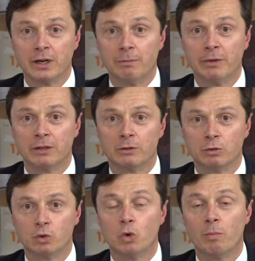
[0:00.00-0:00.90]
a little bit
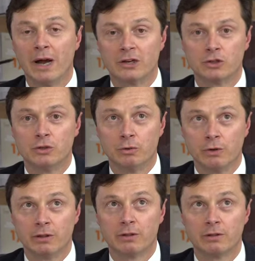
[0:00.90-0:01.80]
too much
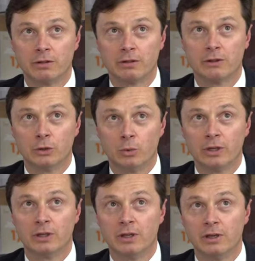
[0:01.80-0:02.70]
during the
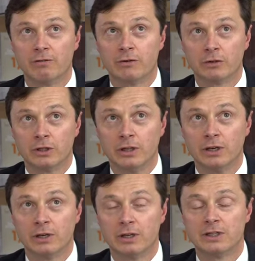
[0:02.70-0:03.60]

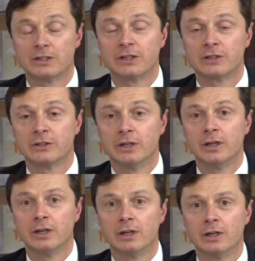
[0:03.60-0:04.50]

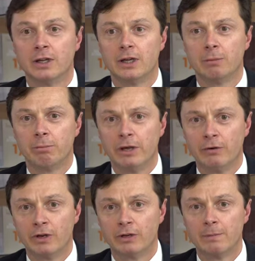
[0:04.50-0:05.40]
2014-16
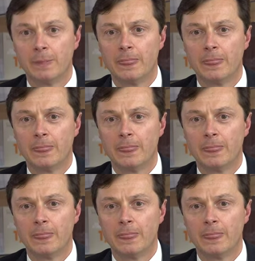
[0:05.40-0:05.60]
period.